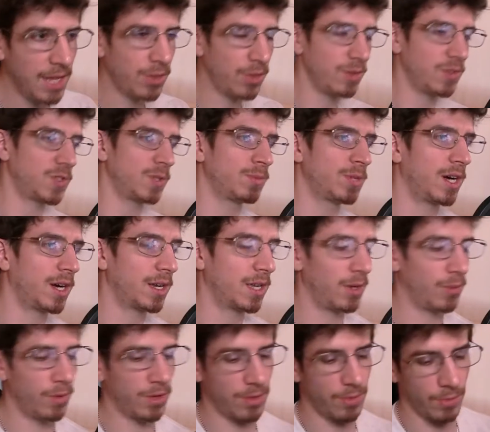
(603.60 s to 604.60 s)
some talking
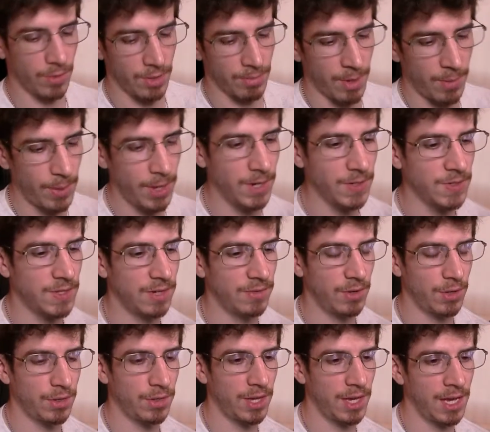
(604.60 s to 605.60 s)
with my parents and
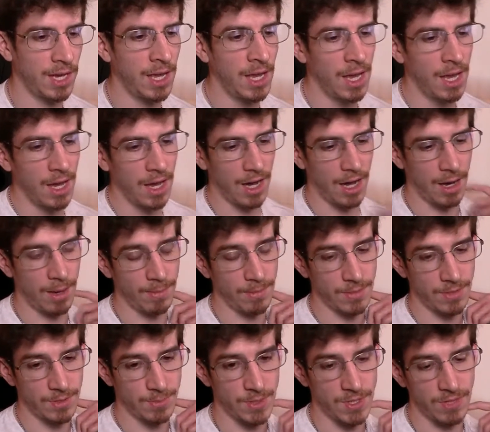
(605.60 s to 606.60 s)
everything,
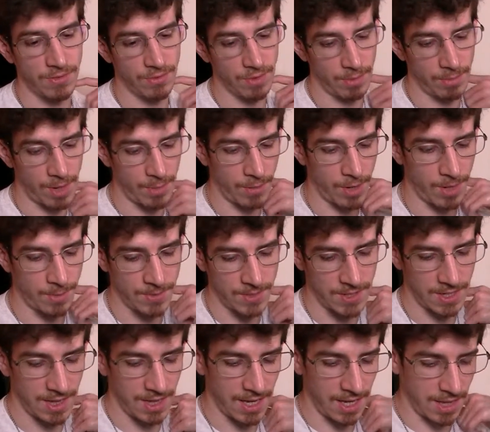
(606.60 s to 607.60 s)
specifically my mom
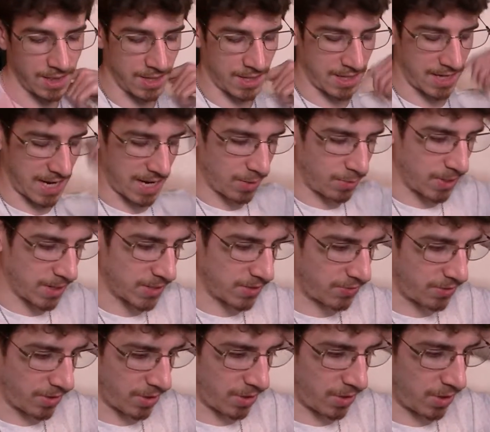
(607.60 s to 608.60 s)
said like the headrest
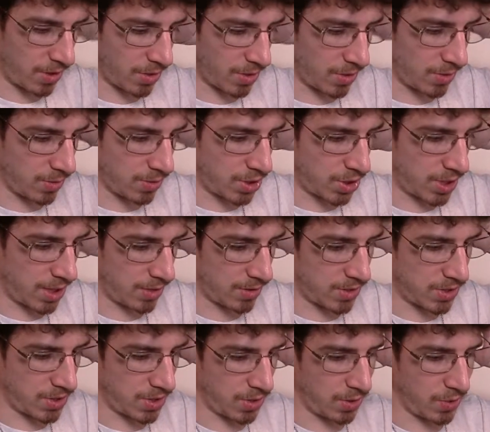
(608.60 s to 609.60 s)
for the ergo chair
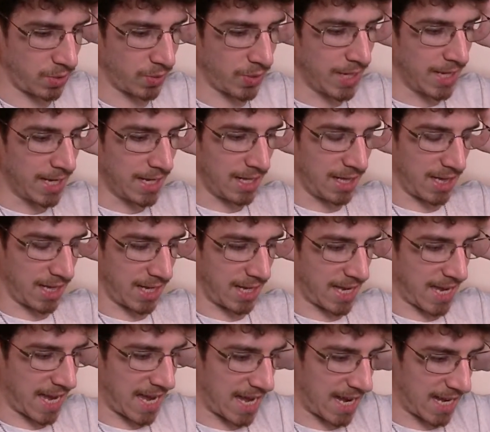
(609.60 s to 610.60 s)
too, like
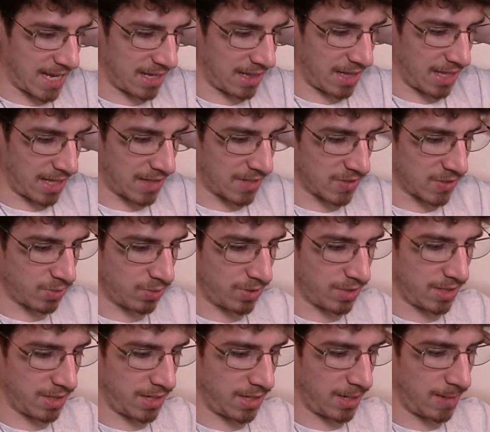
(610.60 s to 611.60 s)
had like this
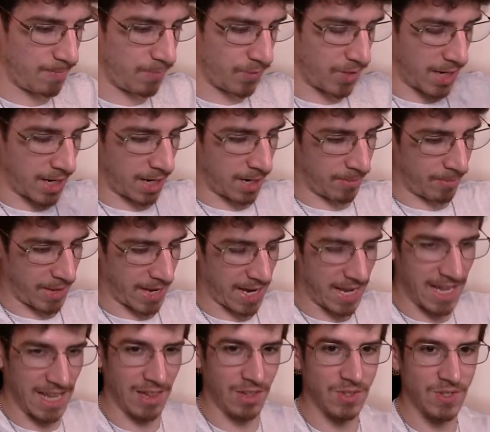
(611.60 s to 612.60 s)
really,
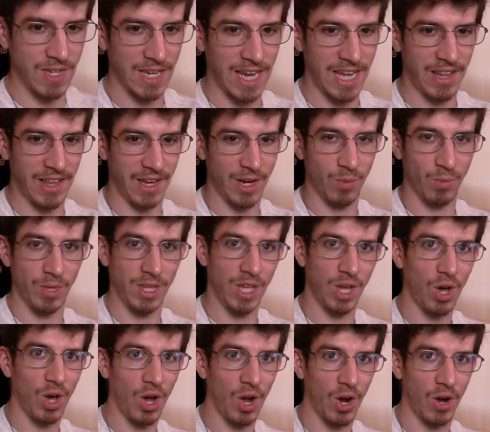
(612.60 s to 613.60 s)
it looked like it had like a really
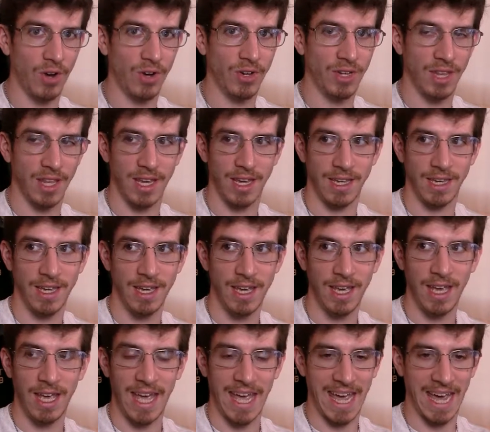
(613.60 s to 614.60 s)
hard like
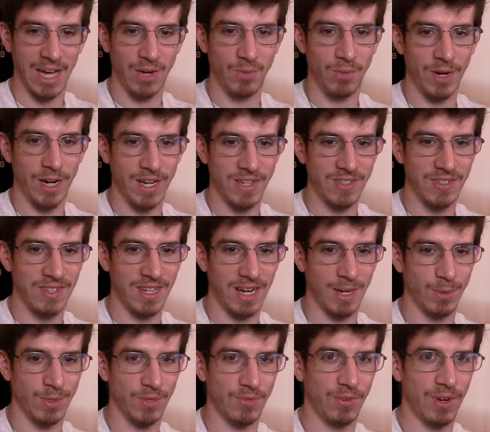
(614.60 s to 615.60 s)
headrest, and I
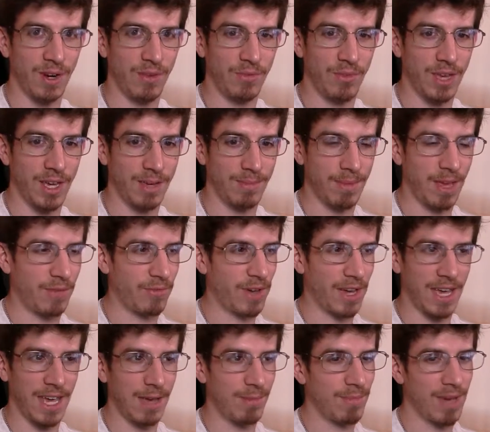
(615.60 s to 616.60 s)
was afraid of like if I
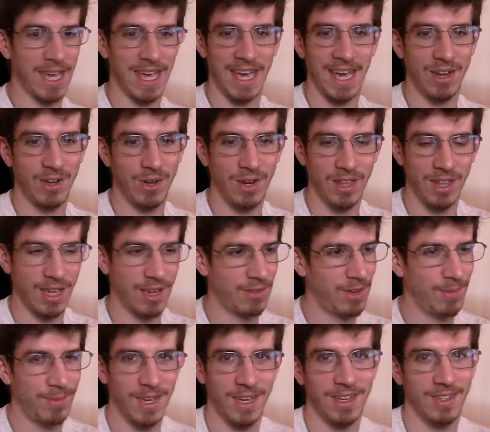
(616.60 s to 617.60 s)
hit my head on it, like I've hit
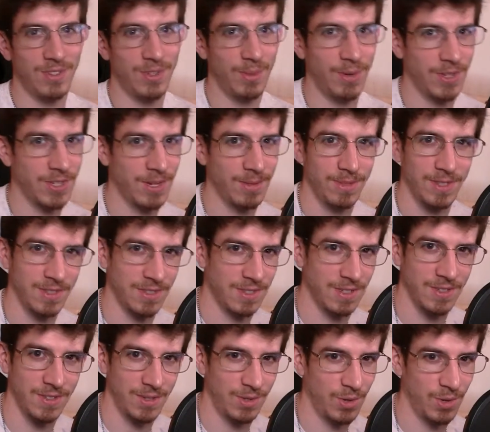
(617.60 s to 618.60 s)
my head too many times as it
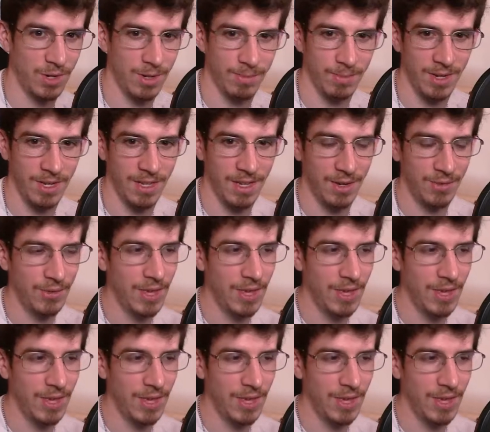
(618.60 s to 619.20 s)
is growing up in my life,